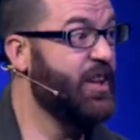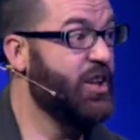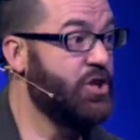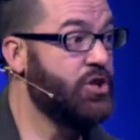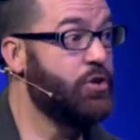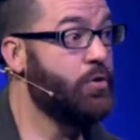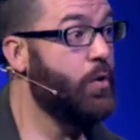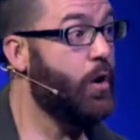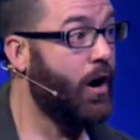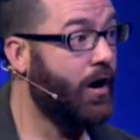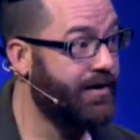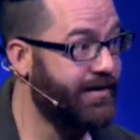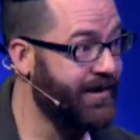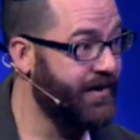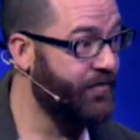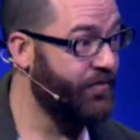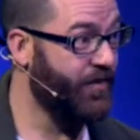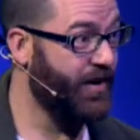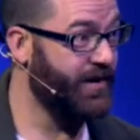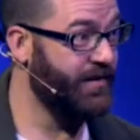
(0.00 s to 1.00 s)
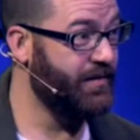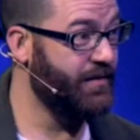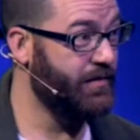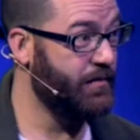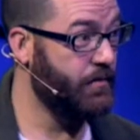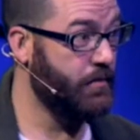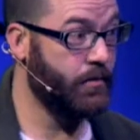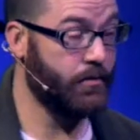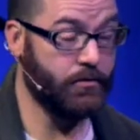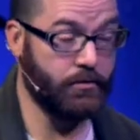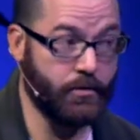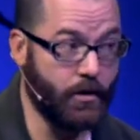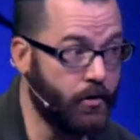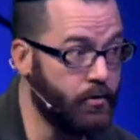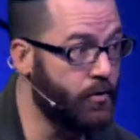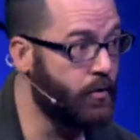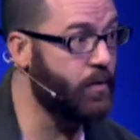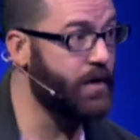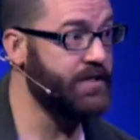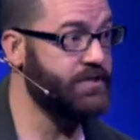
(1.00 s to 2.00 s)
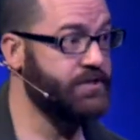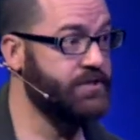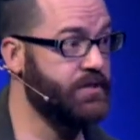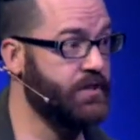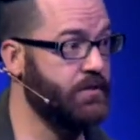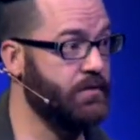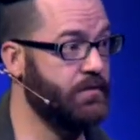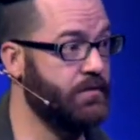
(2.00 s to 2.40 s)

you are different, no question.